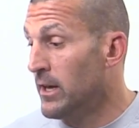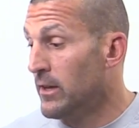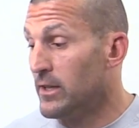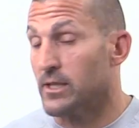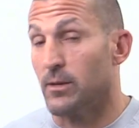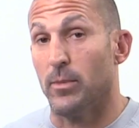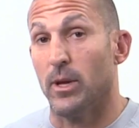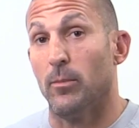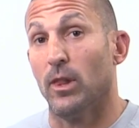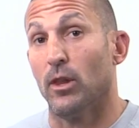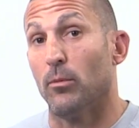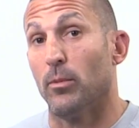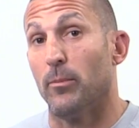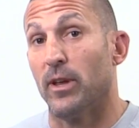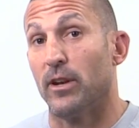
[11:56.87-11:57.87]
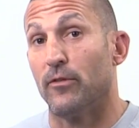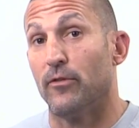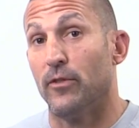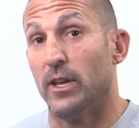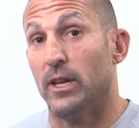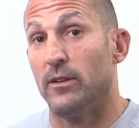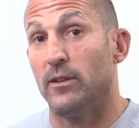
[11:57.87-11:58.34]
This can be a little bit better
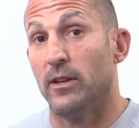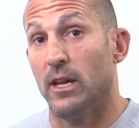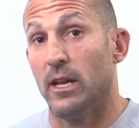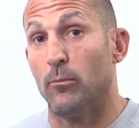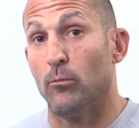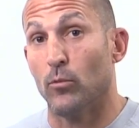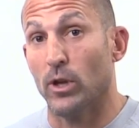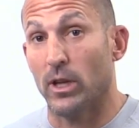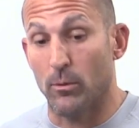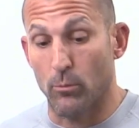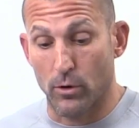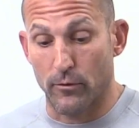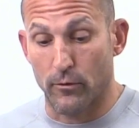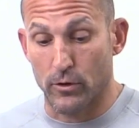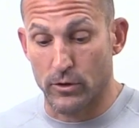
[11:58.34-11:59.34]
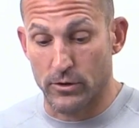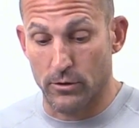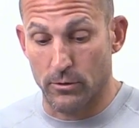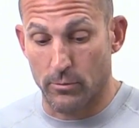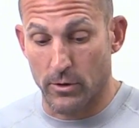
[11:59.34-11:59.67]
fit and really a more versatile